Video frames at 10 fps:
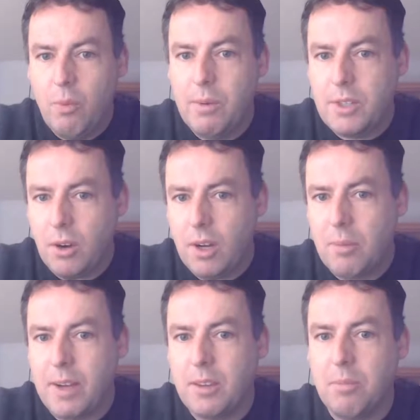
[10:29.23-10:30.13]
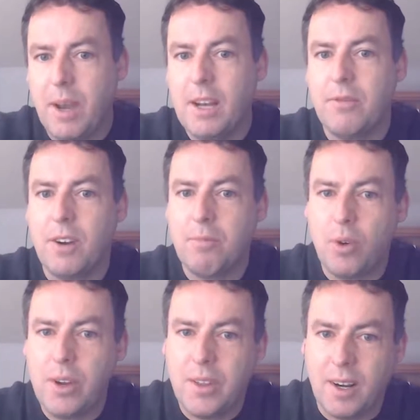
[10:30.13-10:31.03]
We were talking about the benefit
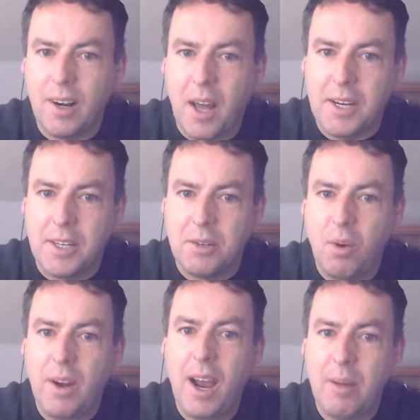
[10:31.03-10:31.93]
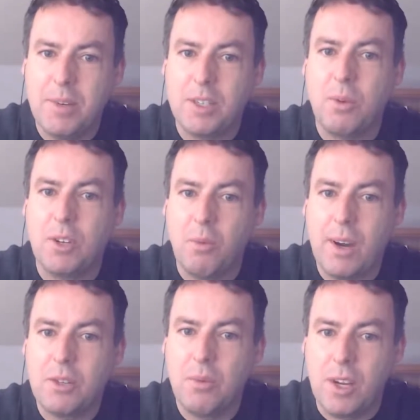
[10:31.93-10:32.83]
of breathing light. What happens when you
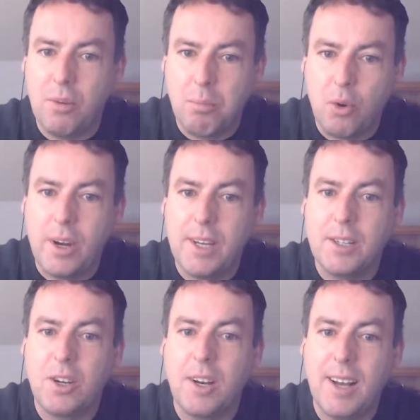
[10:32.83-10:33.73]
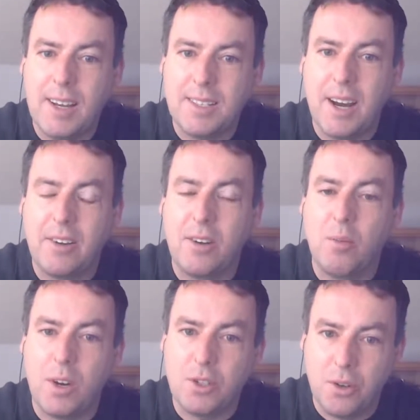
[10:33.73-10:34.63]
actually breathe less air
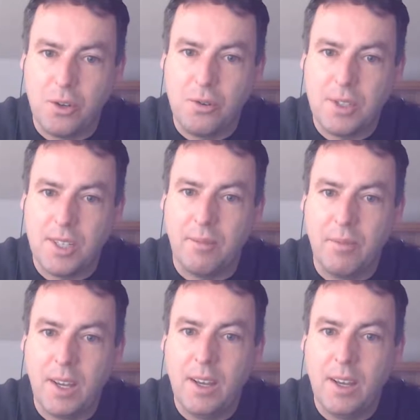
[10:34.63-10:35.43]
than what you're used to?